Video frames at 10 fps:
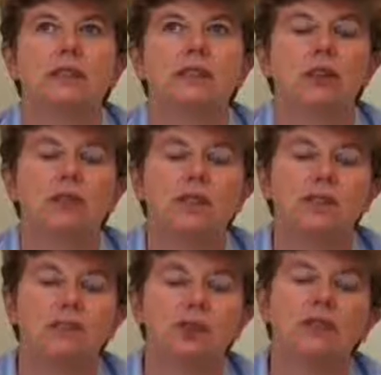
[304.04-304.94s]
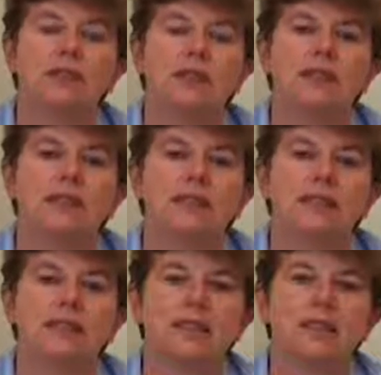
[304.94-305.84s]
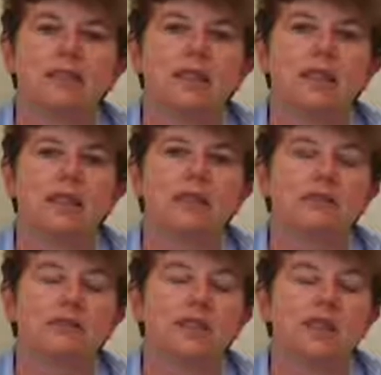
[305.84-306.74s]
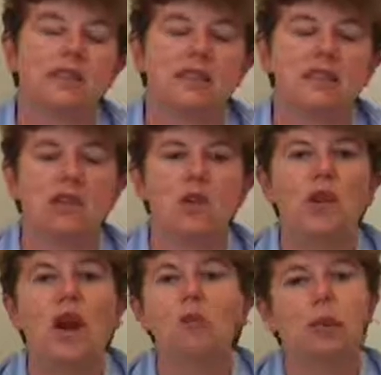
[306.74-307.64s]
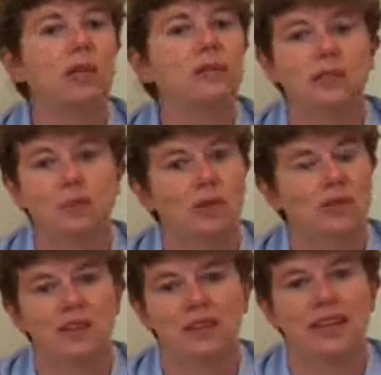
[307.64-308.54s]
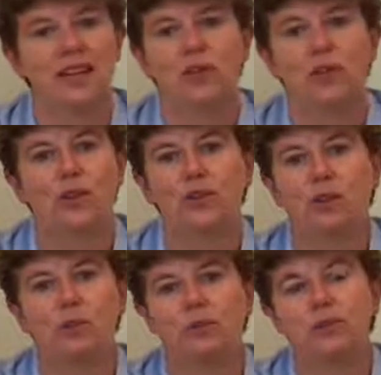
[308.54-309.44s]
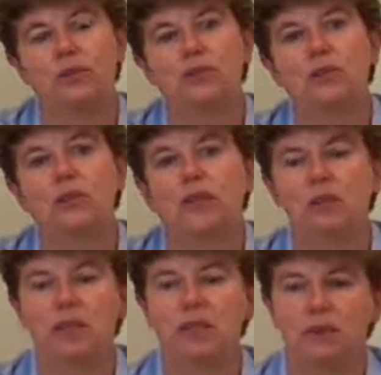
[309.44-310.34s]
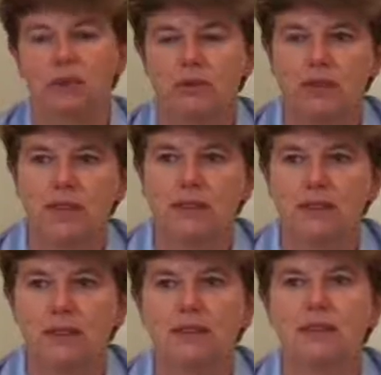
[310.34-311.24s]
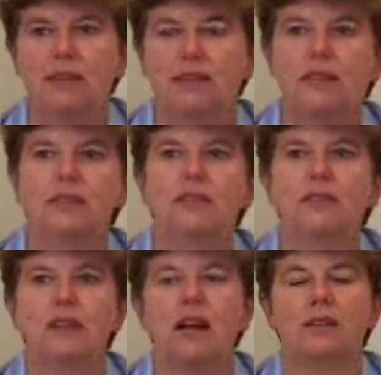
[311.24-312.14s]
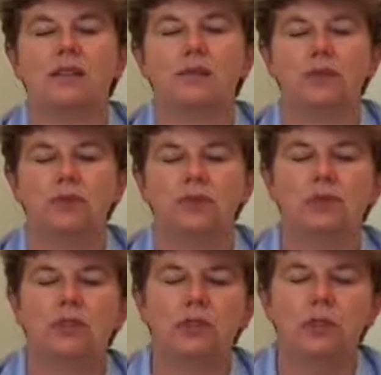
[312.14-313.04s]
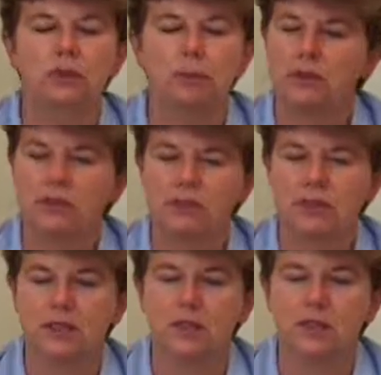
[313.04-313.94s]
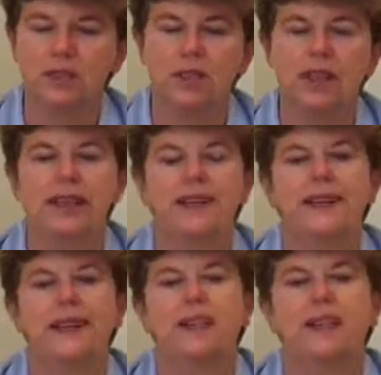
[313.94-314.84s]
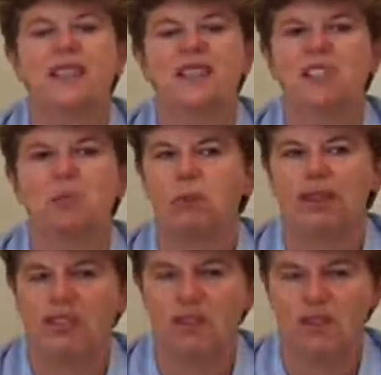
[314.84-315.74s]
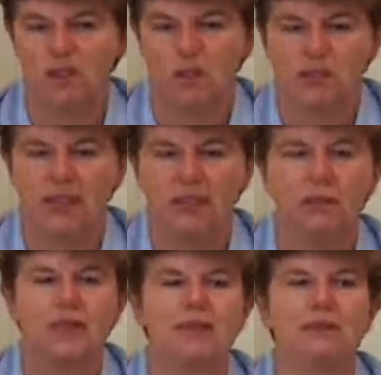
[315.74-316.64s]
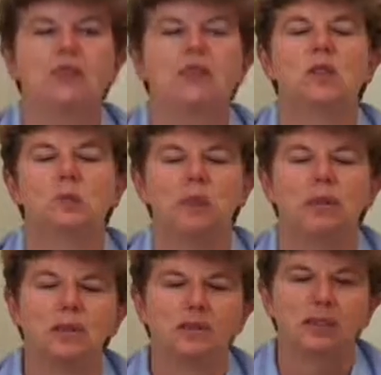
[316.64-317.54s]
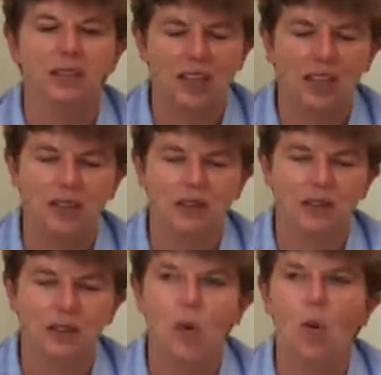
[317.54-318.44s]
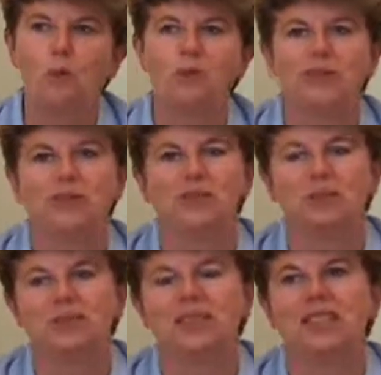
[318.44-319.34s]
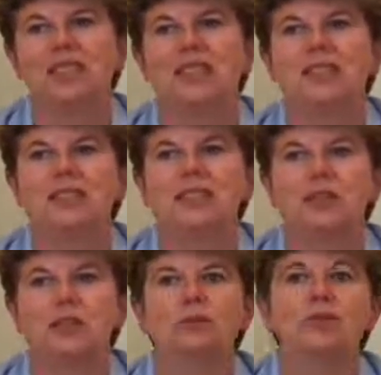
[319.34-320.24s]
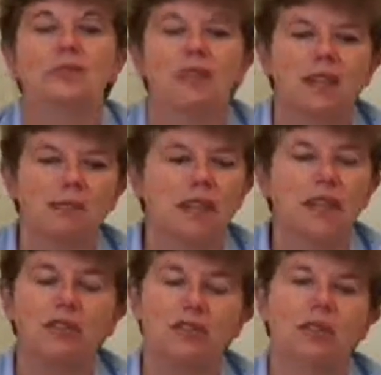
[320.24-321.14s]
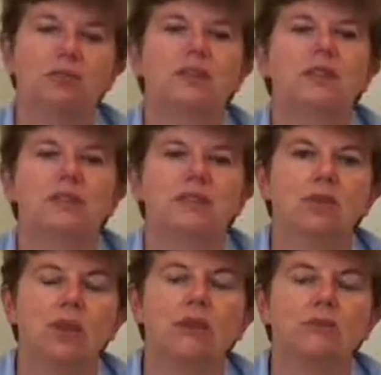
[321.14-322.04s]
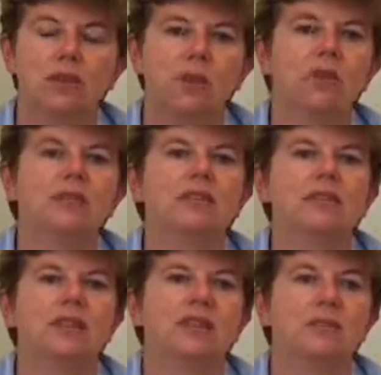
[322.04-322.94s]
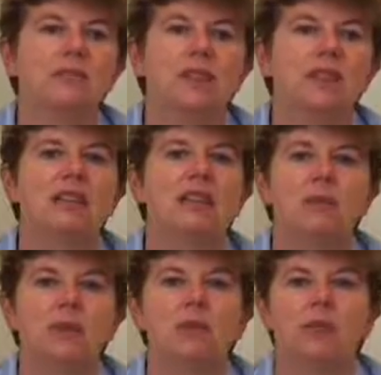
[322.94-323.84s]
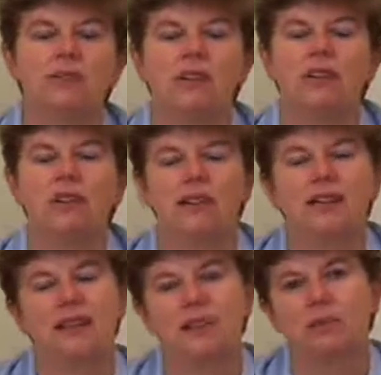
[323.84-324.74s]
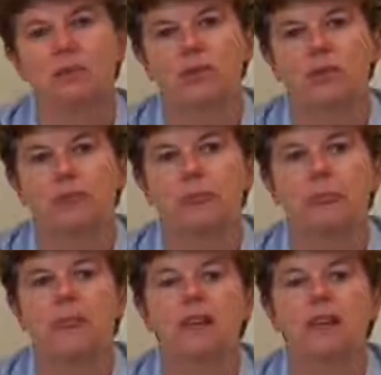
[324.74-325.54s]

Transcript: very sorry to have lost Ali Sese the fact is that no young person wants to take on the job. There are no young people who think it's a nice idea to just hide in the bushes and shoot hippopotamuses all day. It's an unpleasant job anyway, having to dispose of the, the corpse afterwards. So, like many jobs uh, all over the world, it's something nobody wants to dirty their hands with.